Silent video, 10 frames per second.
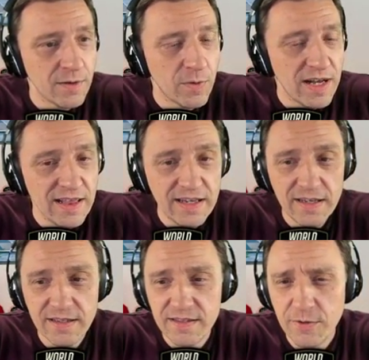well,
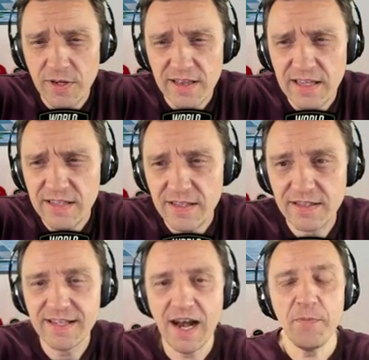so at least
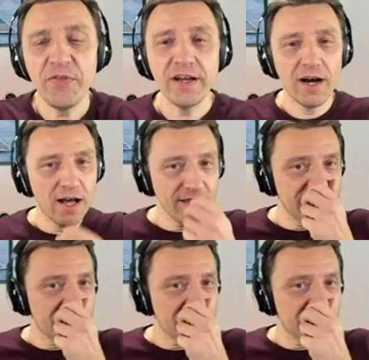it's something on